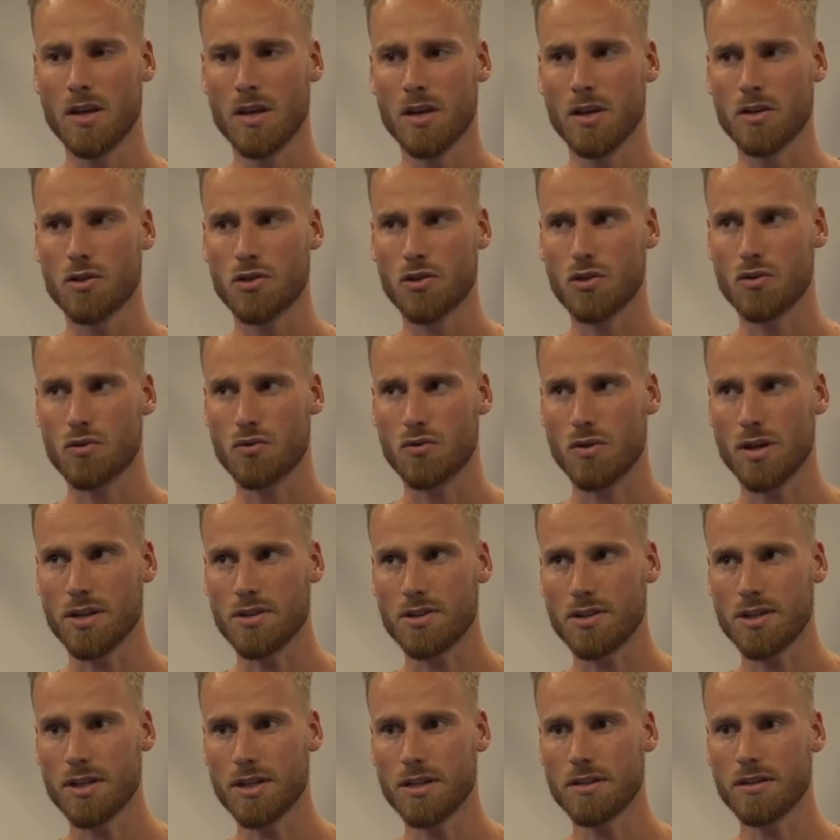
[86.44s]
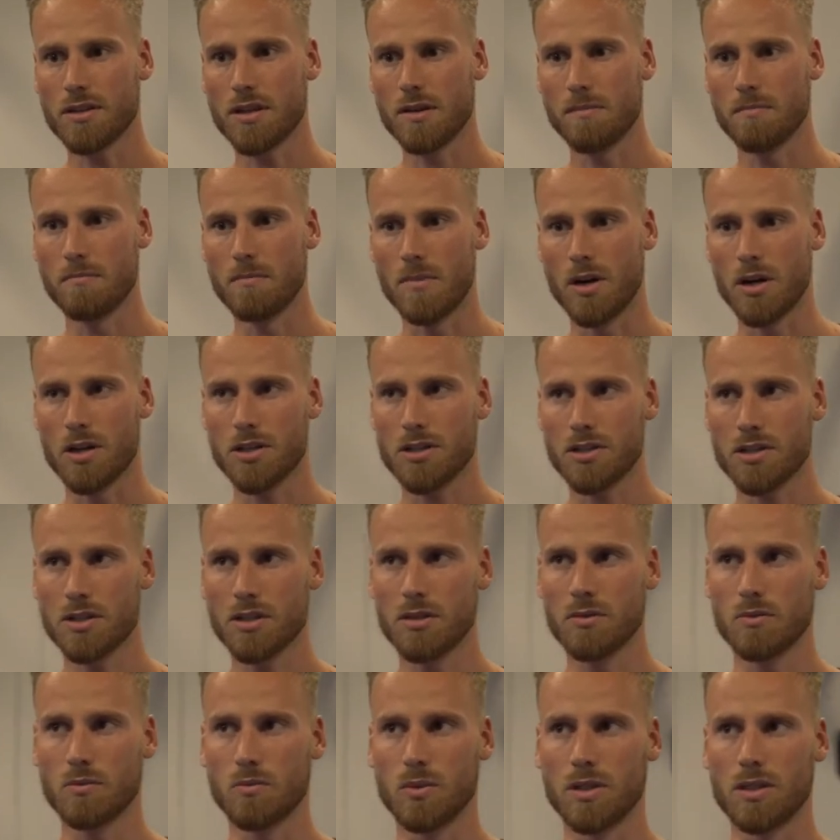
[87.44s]
stretching the
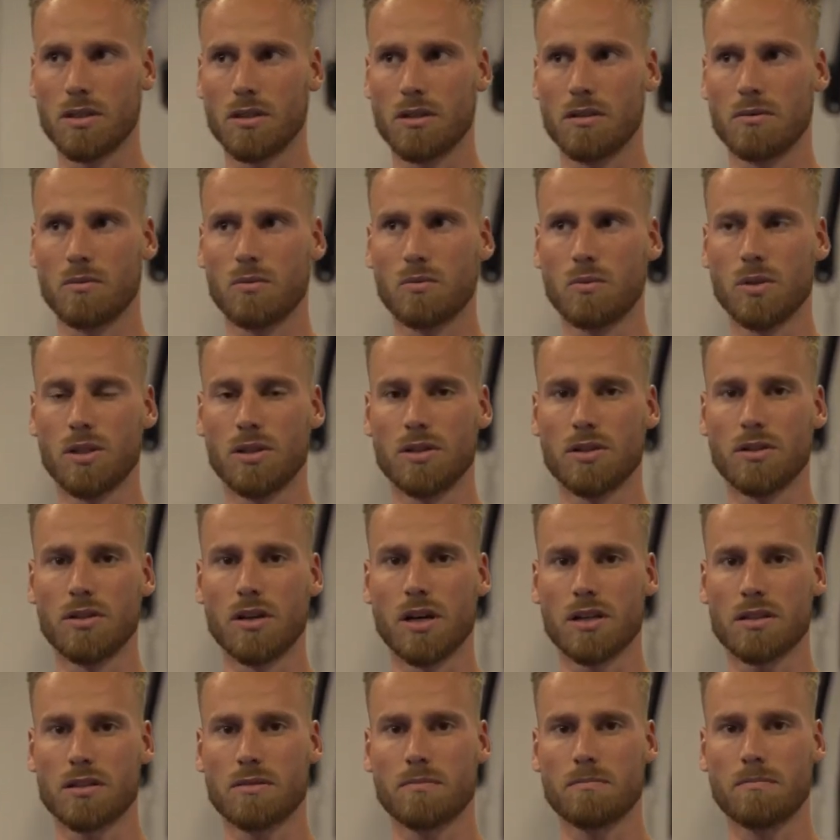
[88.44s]
muscle will not